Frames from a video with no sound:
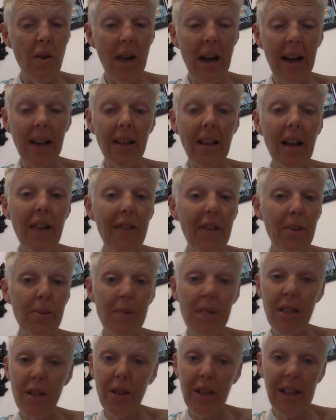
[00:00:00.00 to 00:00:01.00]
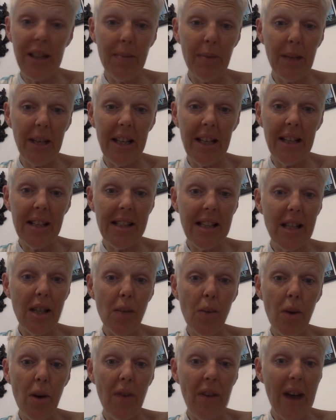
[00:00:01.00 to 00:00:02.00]
I love him dearly, but he is a
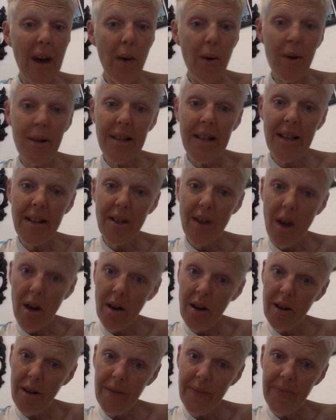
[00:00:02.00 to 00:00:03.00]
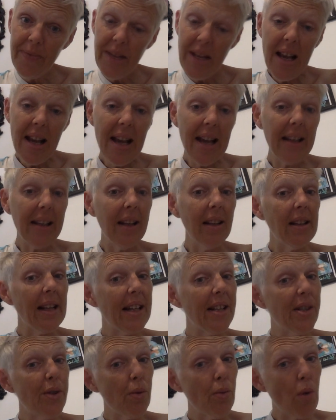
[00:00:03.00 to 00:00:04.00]
12-hour-a-day talker. And he
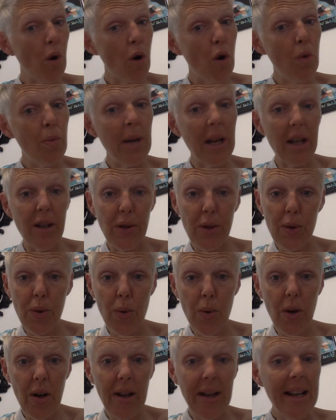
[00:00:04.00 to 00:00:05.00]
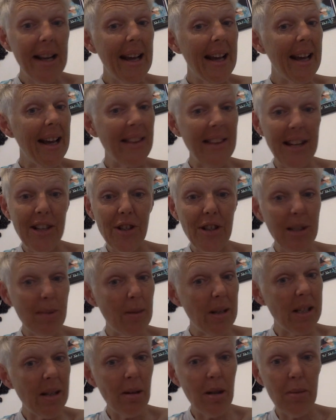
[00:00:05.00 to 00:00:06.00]
likes to roam and tour, and that just
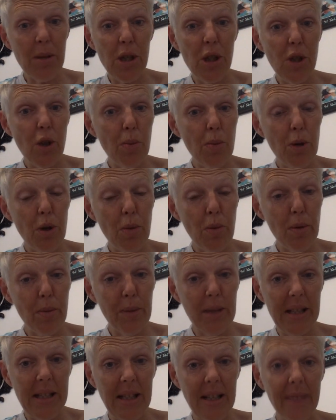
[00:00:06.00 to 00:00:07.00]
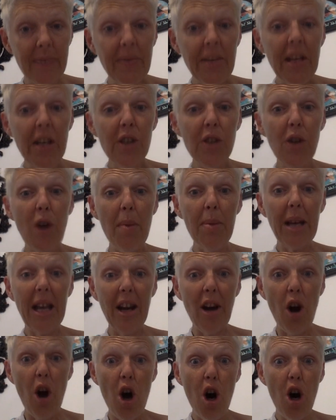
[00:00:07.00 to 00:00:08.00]
means I'm going to be super duper busy. So I'm
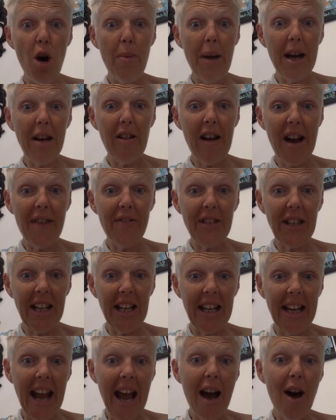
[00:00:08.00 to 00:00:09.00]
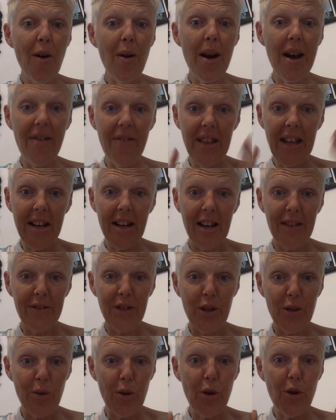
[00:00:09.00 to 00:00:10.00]
getting all my crafting in now, and then I'll have
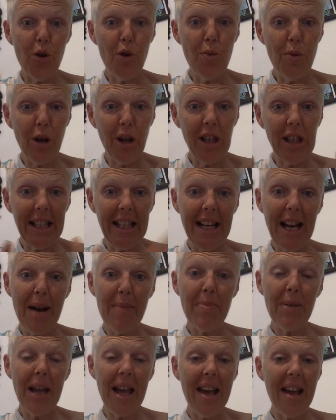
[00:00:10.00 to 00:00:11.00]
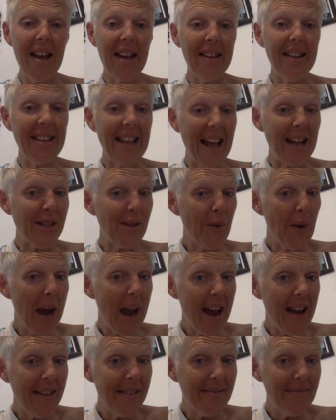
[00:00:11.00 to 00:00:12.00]
to do an Uber cleanup, and that's
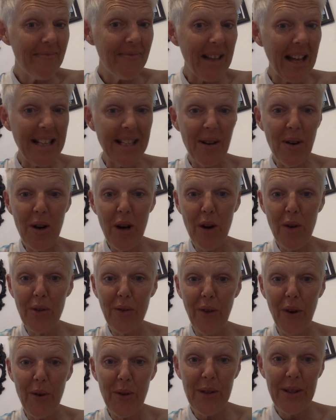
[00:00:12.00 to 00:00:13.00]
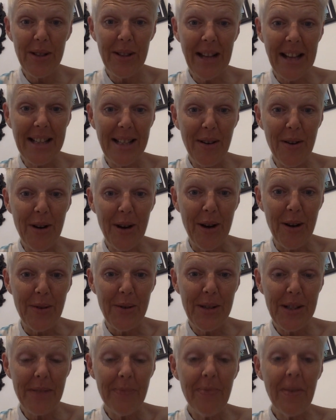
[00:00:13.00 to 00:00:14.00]
okay. That's how it goes, folks. That's how it
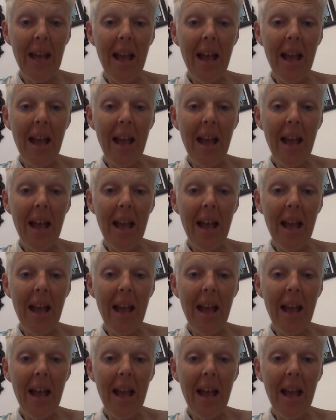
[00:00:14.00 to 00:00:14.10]
goes.